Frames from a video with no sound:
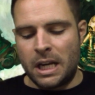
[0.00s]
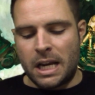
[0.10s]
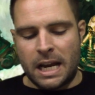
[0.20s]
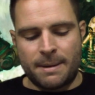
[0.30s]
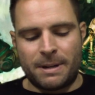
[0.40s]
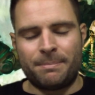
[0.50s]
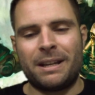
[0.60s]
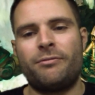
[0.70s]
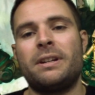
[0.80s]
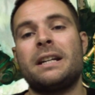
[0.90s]
I'm
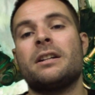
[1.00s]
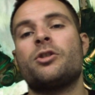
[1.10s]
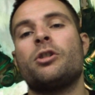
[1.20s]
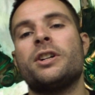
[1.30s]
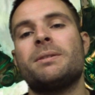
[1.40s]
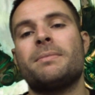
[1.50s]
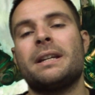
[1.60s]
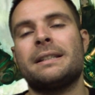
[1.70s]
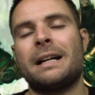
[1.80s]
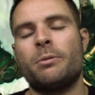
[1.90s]
definitely going to try some
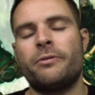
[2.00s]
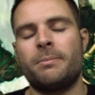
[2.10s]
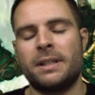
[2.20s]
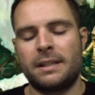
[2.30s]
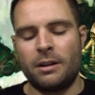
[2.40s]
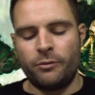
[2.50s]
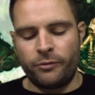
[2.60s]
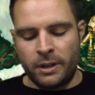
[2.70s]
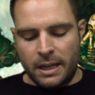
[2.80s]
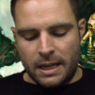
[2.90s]
things out with it myself
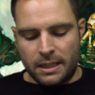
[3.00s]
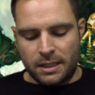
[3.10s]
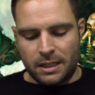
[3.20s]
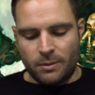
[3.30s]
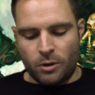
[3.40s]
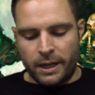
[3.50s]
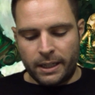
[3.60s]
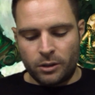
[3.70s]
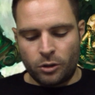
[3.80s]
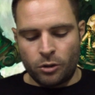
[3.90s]
and see what I
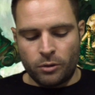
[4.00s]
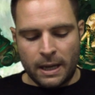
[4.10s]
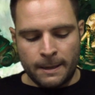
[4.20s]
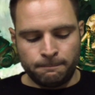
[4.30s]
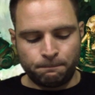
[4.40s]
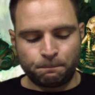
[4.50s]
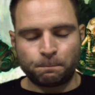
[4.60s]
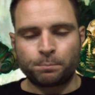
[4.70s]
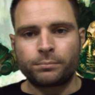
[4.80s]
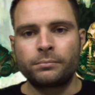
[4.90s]
can do there.
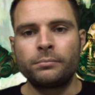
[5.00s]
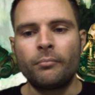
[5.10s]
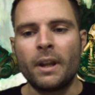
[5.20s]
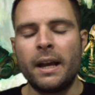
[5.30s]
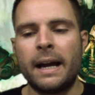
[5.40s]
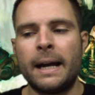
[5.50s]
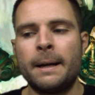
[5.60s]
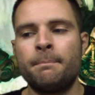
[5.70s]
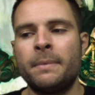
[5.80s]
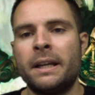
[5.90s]

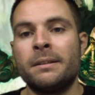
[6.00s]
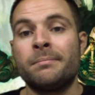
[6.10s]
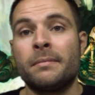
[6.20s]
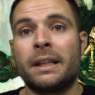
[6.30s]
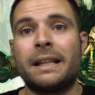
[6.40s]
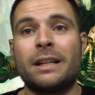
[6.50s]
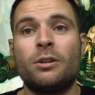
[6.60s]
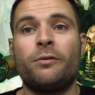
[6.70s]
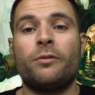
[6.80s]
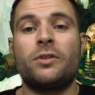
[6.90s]
Then
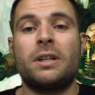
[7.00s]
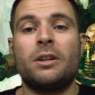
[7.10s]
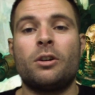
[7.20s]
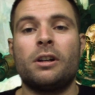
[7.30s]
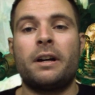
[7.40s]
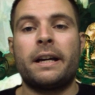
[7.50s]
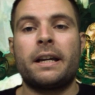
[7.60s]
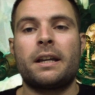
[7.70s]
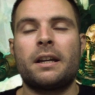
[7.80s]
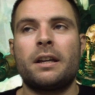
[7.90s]
you've obviously got
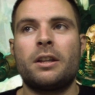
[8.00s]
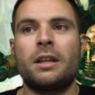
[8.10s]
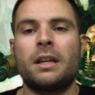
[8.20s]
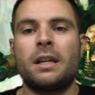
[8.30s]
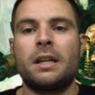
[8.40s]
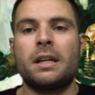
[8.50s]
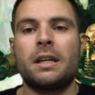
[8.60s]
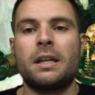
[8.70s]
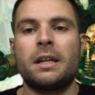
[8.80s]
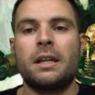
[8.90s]
like
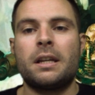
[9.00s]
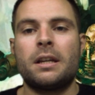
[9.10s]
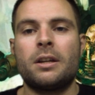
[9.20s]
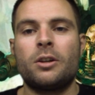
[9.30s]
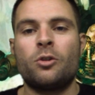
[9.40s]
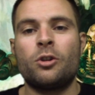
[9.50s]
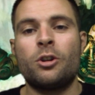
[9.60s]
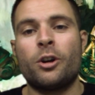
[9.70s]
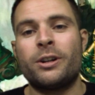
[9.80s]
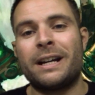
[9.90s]
you can
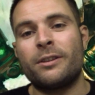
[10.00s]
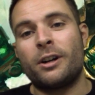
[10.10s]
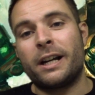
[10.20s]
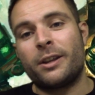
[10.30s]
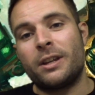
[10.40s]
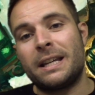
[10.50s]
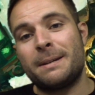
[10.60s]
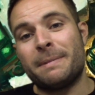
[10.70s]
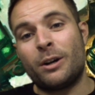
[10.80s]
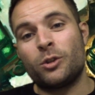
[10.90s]
go down like the
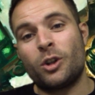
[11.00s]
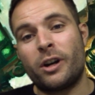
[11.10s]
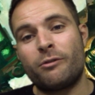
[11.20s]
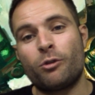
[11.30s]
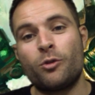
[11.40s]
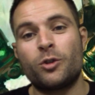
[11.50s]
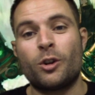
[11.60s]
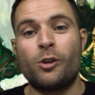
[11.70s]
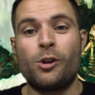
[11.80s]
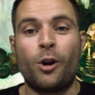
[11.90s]
Metal Tide route, so
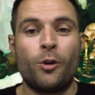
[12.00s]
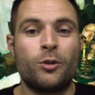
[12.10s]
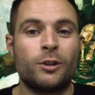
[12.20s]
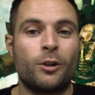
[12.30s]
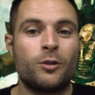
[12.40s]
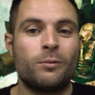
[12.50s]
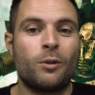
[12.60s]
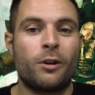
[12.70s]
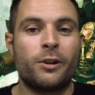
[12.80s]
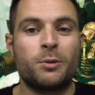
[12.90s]
loads and loads of
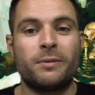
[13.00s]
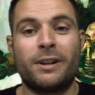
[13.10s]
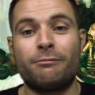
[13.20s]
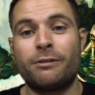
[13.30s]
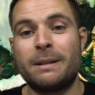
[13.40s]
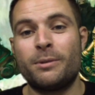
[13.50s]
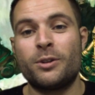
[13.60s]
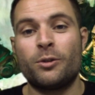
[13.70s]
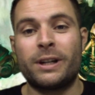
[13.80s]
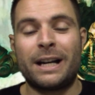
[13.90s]
warriors with like Reapers
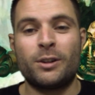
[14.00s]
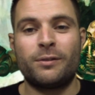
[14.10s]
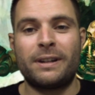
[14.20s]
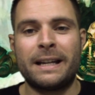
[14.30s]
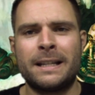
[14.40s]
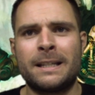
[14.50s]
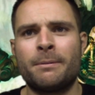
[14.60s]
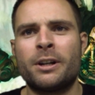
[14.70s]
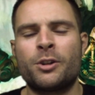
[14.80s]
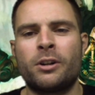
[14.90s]
or Gauss Flayers. I'm
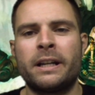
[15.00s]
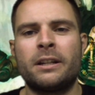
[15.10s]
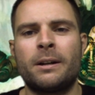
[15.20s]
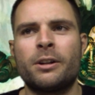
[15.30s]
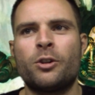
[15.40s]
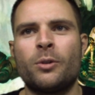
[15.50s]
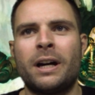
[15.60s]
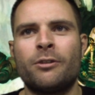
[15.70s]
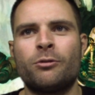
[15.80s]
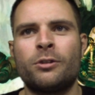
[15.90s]
going to do
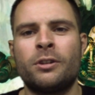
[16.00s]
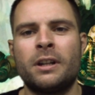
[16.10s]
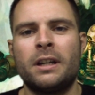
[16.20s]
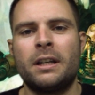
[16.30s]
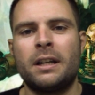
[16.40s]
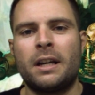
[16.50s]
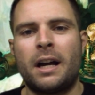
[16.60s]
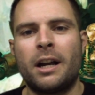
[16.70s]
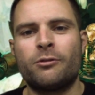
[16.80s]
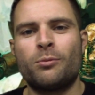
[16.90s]
100
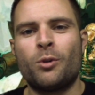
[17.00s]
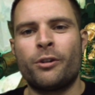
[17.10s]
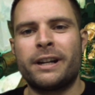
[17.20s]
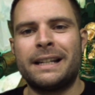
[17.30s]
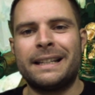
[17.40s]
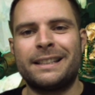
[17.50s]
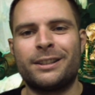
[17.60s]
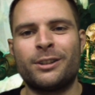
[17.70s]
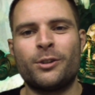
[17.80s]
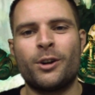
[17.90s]
warrior lists
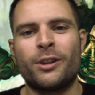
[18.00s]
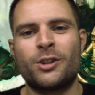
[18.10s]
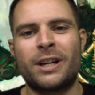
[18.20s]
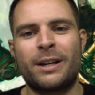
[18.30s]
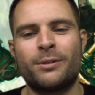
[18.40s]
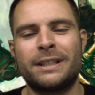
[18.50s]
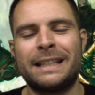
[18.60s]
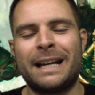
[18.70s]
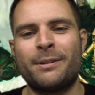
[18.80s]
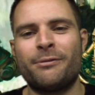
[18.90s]
and do it on the channel and see
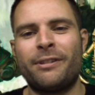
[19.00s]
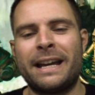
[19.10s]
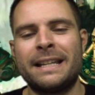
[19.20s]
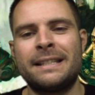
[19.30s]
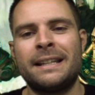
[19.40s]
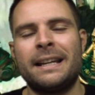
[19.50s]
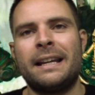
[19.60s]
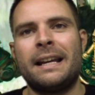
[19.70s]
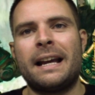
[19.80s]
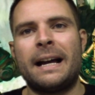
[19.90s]
how it fares.
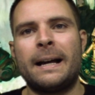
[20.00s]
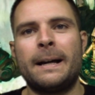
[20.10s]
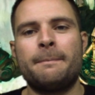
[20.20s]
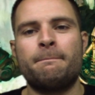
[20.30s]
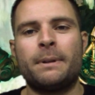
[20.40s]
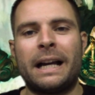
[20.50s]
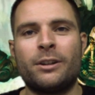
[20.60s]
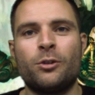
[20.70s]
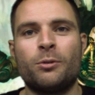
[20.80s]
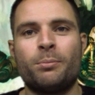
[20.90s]
And
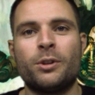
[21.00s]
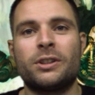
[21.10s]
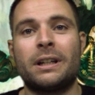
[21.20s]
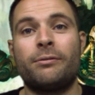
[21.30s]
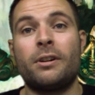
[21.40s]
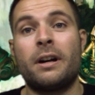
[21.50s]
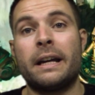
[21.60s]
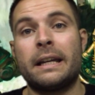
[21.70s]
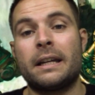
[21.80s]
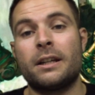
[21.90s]
you can put stuff
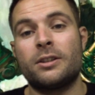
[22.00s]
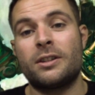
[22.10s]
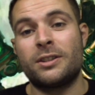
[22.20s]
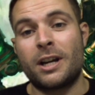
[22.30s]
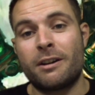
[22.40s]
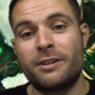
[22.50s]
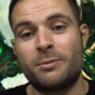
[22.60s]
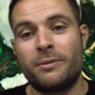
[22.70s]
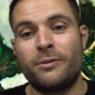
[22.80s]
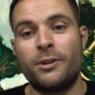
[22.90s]
like Caesares
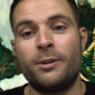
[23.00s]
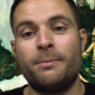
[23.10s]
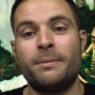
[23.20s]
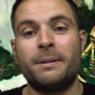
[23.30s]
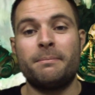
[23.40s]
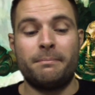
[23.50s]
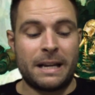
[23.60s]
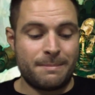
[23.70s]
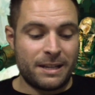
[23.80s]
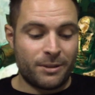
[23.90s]
with them,
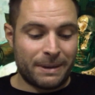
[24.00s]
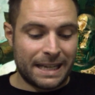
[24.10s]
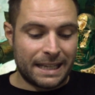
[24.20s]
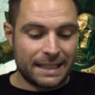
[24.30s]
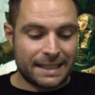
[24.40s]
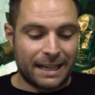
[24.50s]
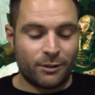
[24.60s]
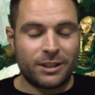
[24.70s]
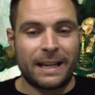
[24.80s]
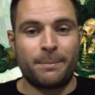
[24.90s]
maybe make it
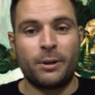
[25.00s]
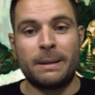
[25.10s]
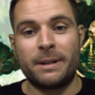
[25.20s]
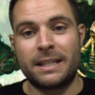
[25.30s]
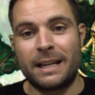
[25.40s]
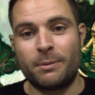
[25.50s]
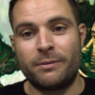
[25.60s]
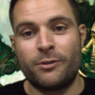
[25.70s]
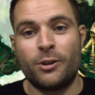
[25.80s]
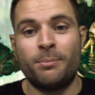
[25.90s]
Celtic, put Imatech
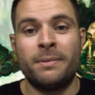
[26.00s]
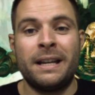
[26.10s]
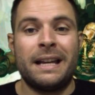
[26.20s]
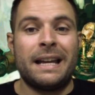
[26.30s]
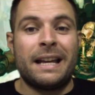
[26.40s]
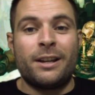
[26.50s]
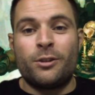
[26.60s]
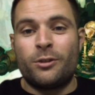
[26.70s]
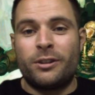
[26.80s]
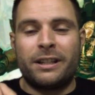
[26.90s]
with them,
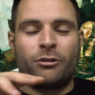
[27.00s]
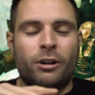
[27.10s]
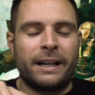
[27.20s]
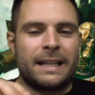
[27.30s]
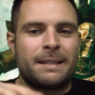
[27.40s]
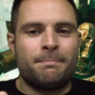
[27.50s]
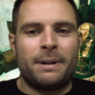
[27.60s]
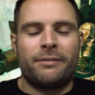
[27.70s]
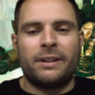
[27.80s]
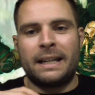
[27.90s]
try and get some
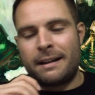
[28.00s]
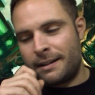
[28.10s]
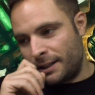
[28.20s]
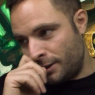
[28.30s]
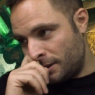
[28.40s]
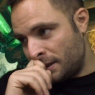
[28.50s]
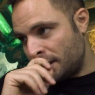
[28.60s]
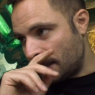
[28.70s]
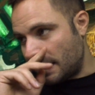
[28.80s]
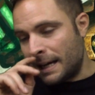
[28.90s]
buffing
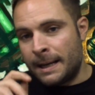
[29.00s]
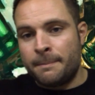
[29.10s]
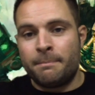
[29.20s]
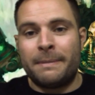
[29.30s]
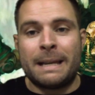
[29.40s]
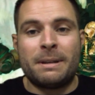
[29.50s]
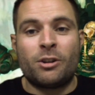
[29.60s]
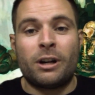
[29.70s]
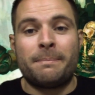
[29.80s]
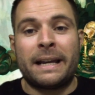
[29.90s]
characters, maybe
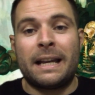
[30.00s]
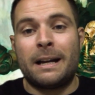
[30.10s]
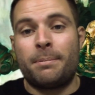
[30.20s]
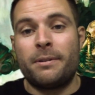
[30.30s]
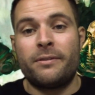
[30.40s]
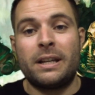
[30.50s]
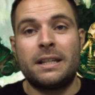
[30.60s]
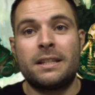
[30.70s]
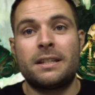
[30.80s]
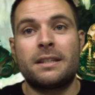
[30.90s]
try and make a couple of
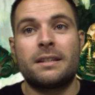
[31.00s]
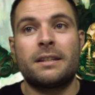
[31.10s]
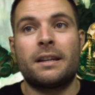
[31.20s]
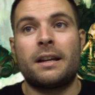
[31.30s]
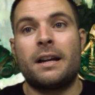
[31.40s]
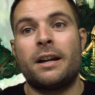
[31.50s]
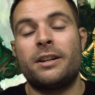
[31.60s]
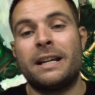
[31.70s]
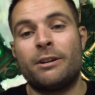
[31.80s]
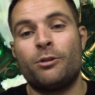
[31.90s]
these
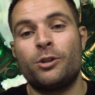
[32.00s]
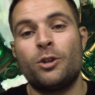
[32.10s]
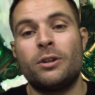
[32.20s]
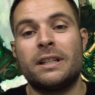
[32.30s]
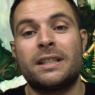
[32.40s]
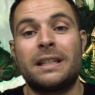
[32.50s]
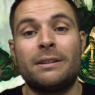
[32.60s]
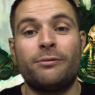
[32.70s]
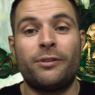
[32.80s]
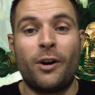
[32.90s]
Necron units
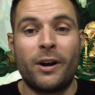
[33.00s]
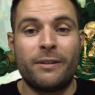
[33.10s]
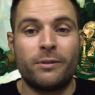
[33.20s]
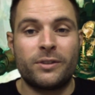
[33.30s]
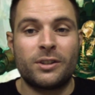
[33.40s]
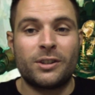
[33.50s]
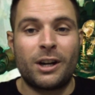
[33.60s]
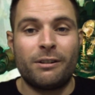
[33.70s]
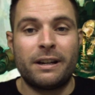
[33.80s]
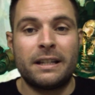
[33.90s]
T5 with
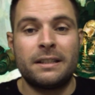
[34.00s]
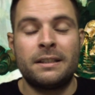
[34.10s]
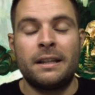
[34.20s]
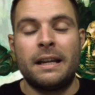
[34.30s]
Caesares.